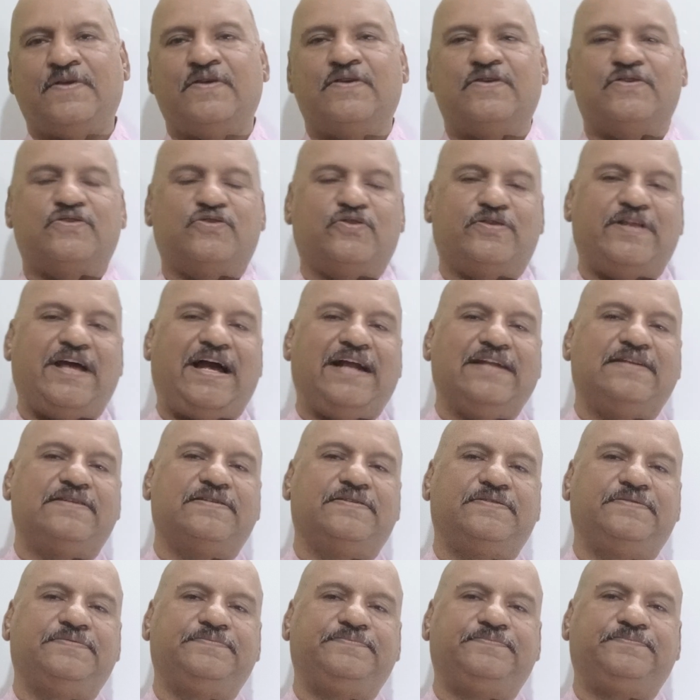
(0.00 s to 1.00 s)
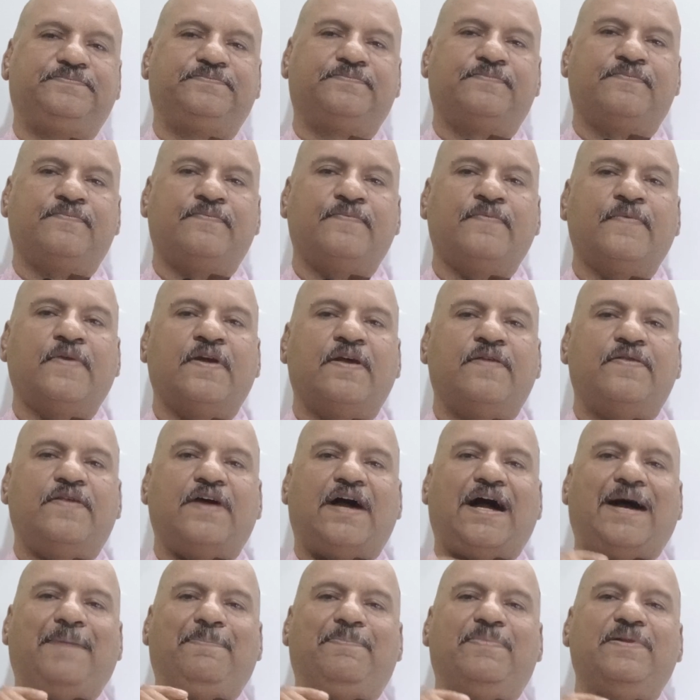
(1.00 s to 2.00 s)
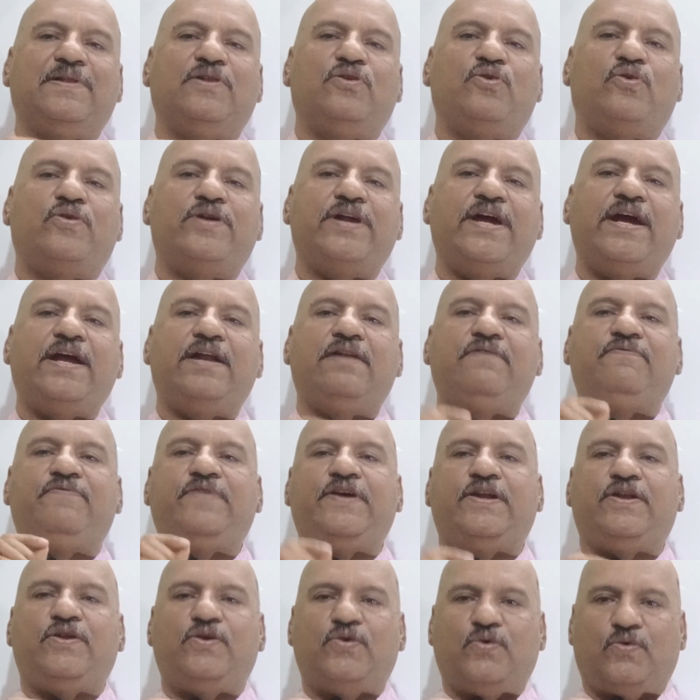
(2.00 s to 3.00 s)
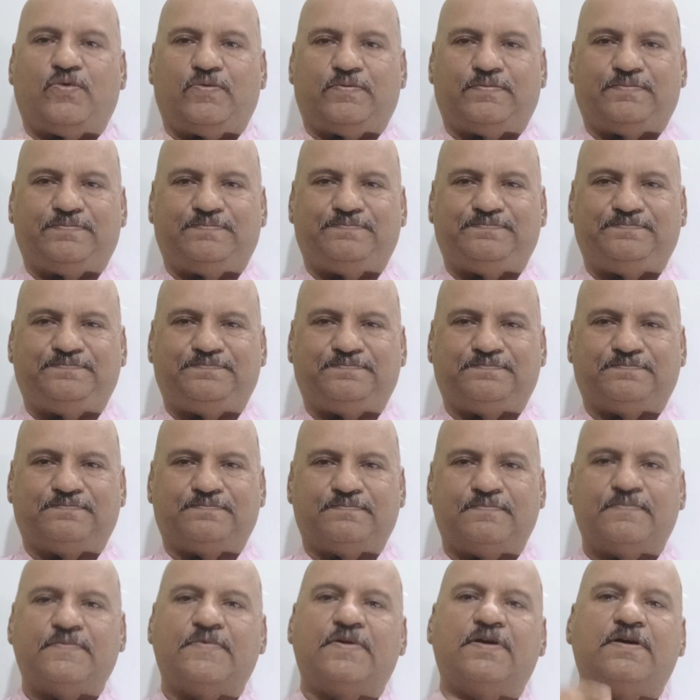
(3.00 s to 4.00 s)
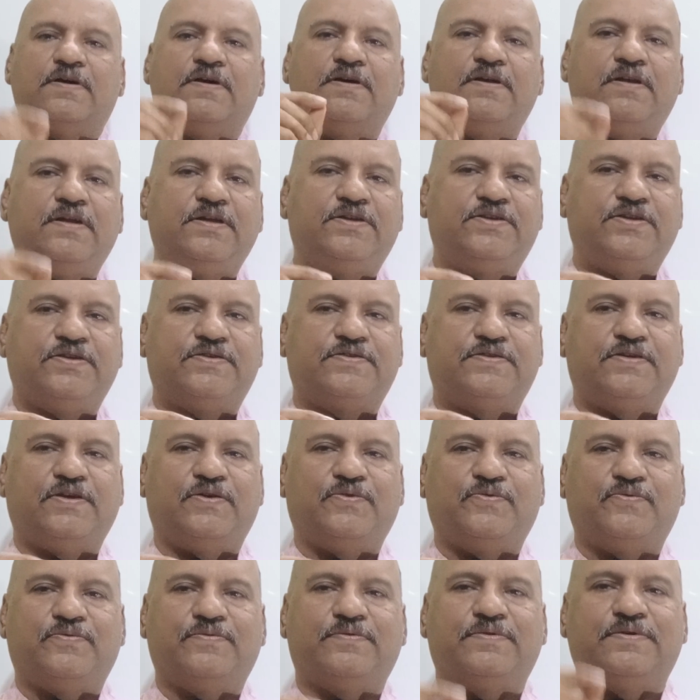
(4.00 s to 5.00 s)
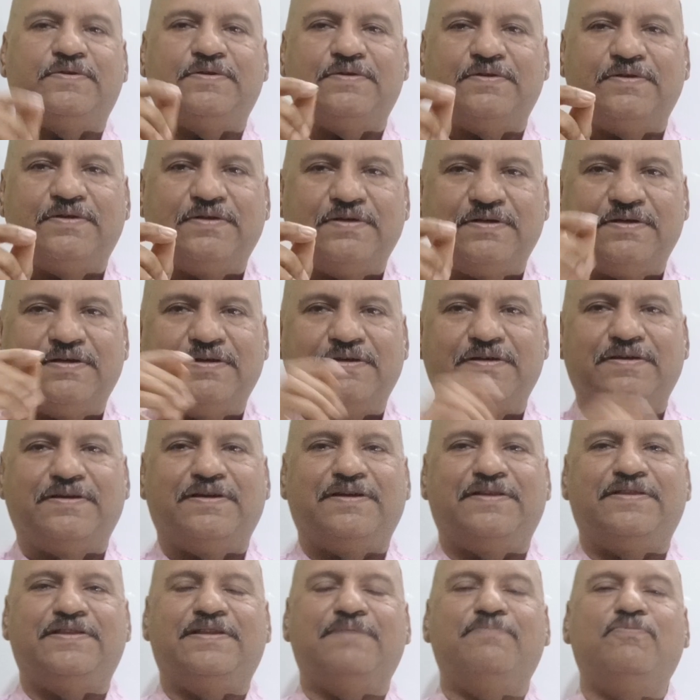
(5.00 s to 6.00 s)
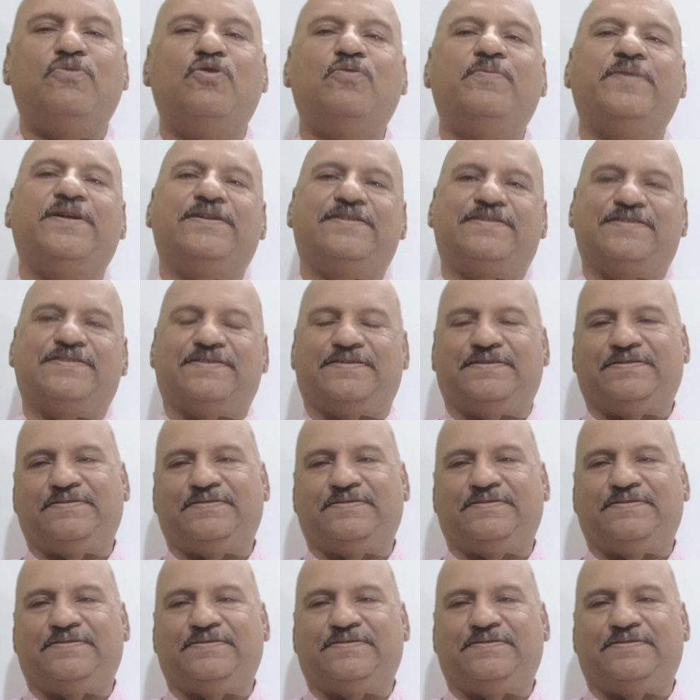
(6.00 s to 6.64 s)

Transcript: so that the uploaded video reaches you the moment